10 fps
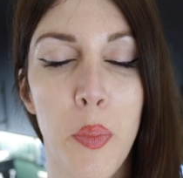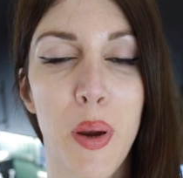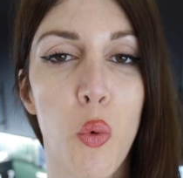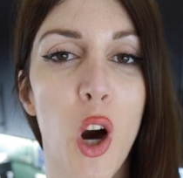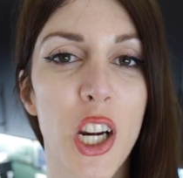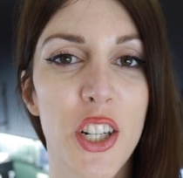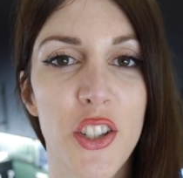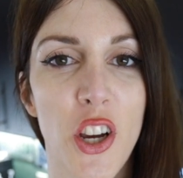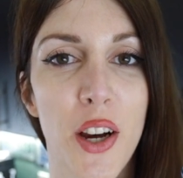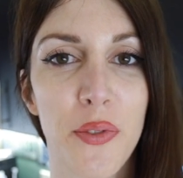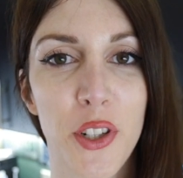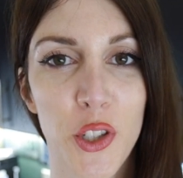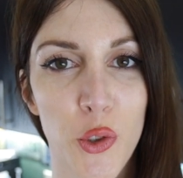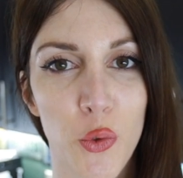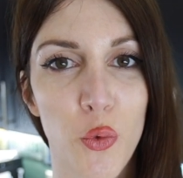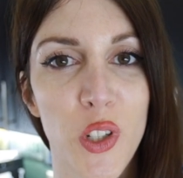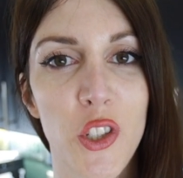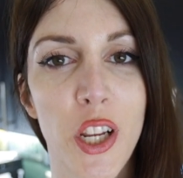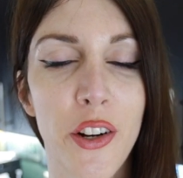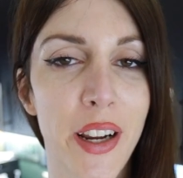My water softener's
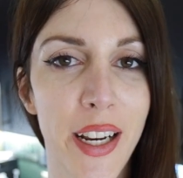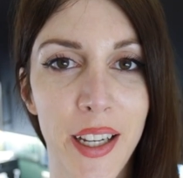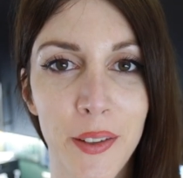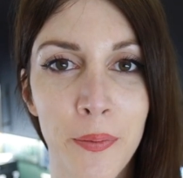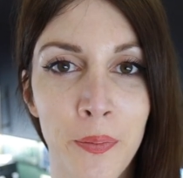regenerating.